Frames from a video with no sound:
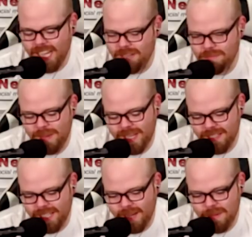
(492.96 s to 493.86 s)
Yeah,
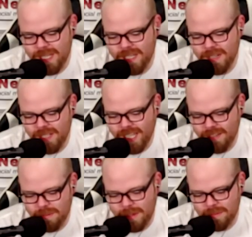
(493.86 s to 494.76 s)
Bailey, I mean, you know, you
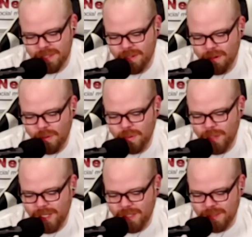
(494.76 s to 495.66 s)
gotta remember there are
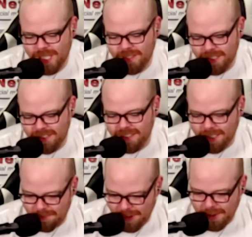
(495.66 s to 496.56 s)
old weirdos out there
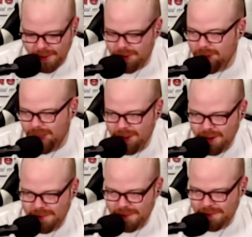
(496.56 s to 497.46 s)
like Bo who
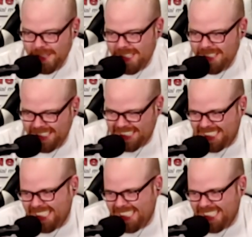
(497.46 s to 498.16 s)
get off her feet.